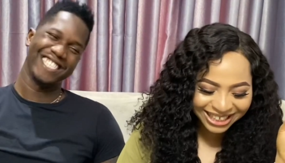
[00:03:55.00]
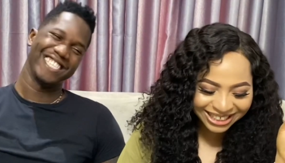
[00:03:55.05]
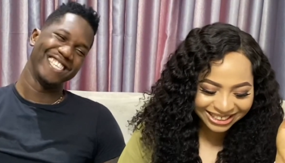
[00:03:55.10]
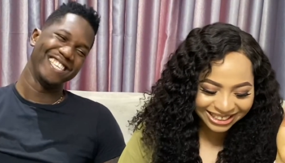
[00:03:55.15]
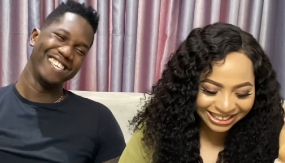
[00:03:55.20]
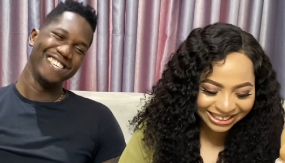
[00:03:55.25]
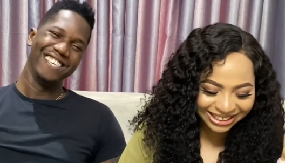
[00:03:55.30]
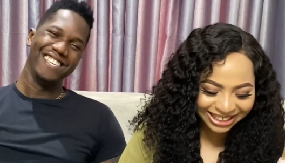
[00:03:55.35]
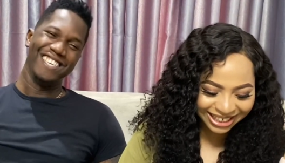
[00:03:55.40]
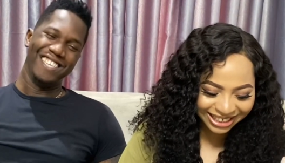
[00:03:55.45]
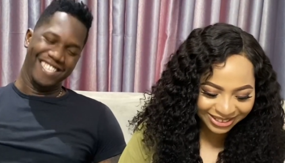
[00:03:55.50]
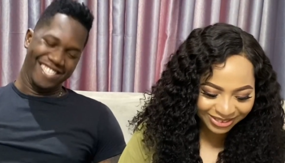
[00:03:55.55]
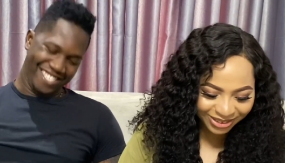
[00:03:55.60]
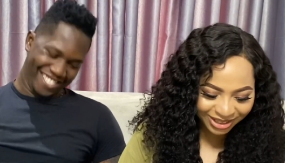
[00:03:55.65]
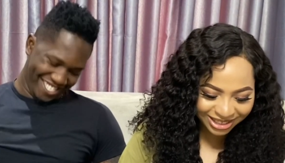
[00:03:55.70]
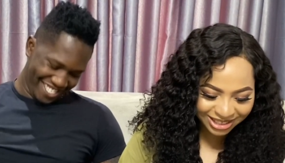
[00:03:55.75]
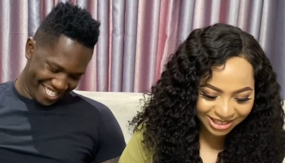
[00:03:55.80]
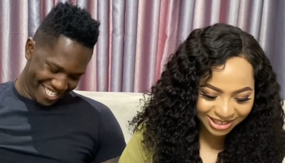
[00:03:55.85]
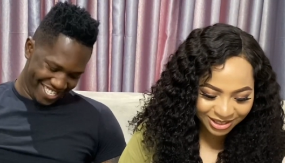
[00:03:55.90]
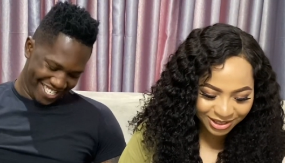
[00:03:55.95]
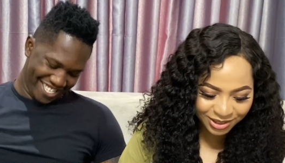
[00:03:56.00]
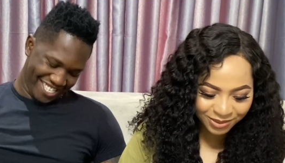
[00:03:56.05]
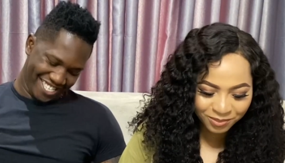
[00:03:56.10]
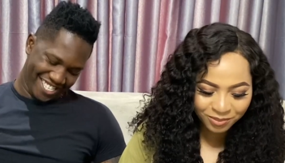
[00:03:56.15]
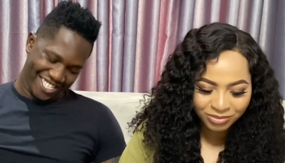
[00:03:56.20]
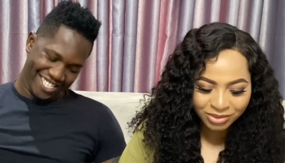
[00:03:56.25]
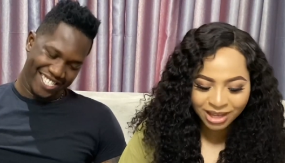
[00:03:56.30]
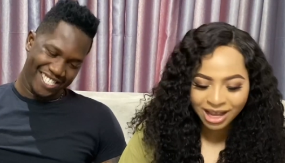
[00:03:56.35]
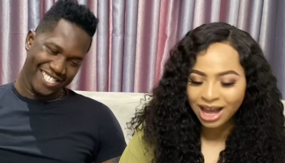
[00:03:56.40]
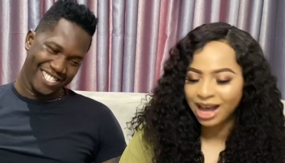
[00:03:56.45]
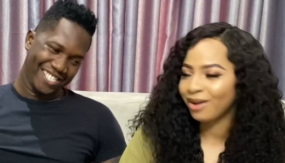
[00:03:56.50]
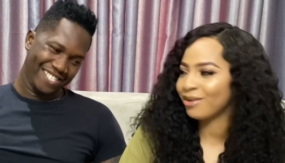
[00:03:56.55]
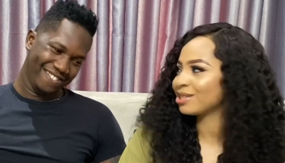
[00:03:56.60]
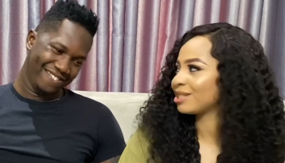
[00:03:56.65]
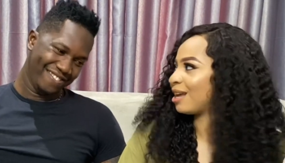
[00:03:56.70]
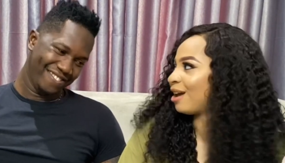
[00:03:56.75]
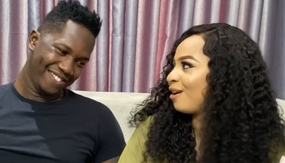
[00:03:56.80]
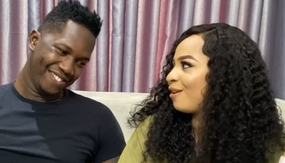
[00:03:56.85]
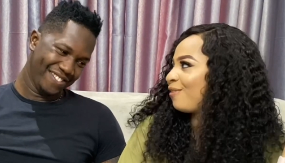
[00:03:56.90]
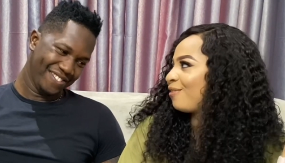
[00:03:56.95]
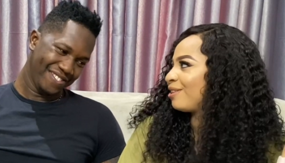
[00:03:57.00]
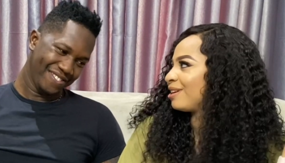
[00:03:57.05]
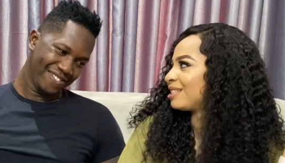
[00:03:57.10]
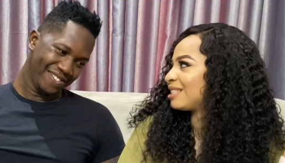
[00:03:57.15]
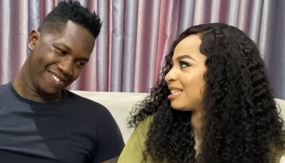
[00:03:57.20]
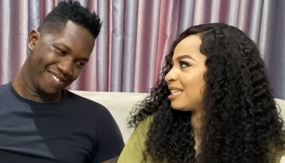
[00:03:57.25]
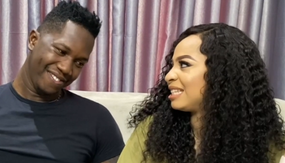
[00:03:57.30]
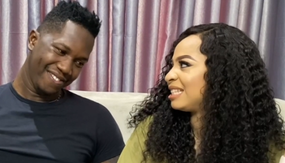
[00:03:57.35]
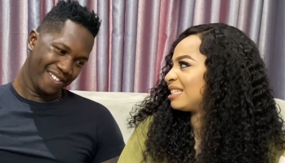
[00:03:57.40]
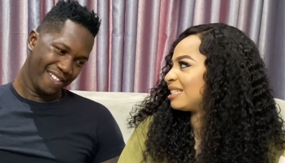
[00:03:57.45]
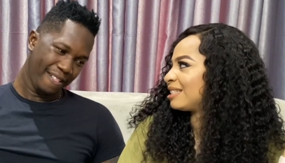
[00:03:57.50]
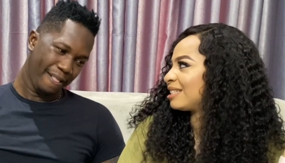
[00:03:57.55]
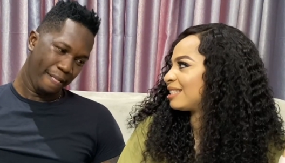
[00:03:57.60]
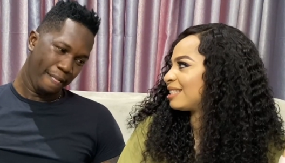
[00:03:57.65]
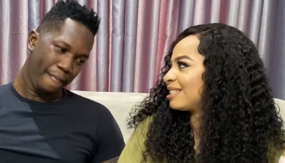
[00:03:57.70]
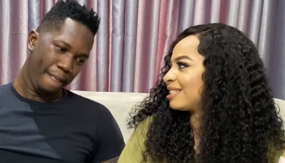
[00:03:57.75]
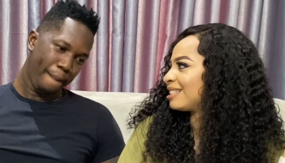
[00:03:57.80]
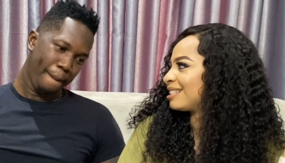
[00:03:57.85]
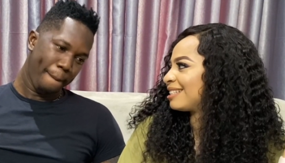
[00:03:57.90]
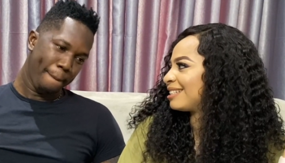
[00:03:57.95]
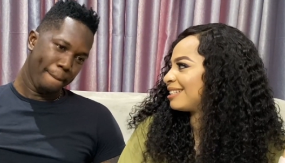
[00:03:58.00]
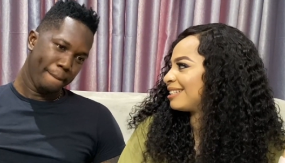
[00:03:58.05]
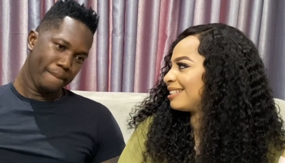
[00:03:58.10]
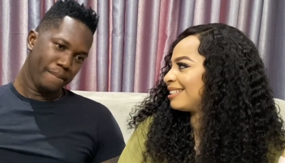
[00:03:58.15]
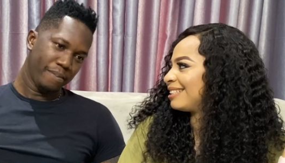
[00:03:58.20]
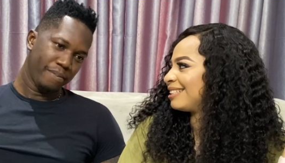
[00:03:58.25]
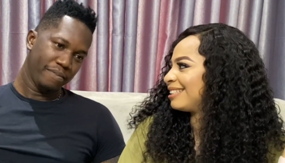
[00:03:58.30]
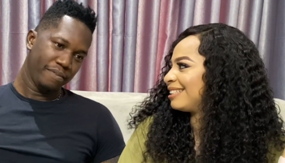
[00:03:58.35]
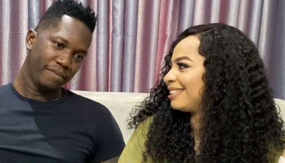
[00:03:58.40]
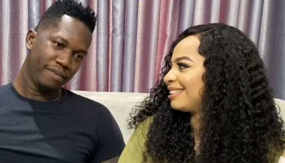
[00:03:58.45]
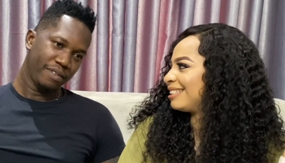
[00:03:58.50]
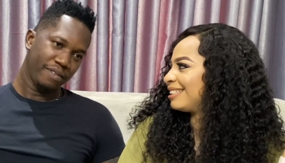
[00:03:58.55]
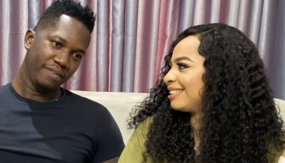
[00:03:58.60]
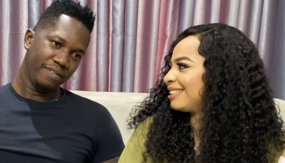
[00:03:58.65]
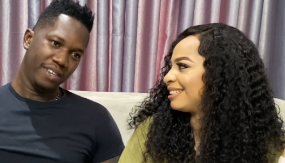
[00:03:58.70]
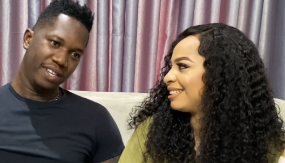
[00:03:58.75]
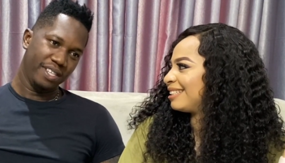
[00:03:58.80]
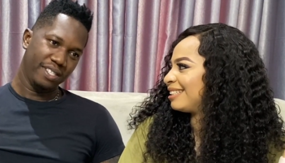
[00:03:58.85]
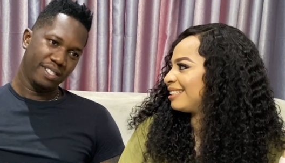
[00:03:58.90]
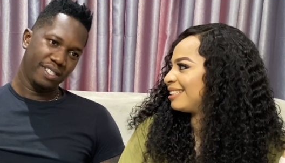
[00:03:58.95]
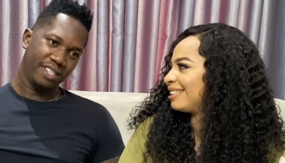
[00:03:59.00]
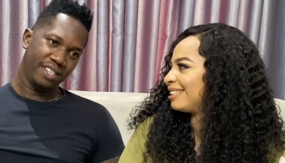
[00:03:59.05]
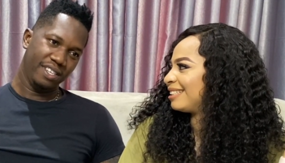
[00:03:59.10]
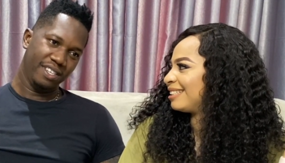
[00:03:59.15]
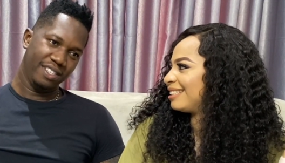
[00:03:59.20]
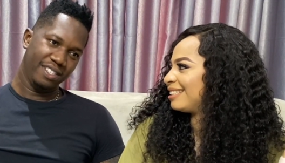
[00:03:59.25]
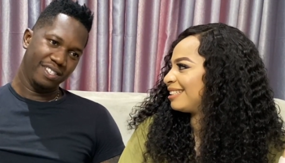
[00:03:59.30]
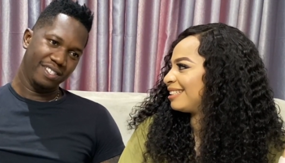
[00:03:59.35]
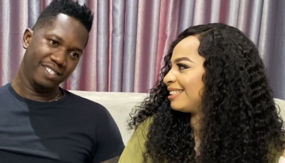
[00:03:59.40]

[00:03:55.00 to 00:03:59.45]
Speaker 1: the third question: How was our first kiss?
Speaker 2: First kiss.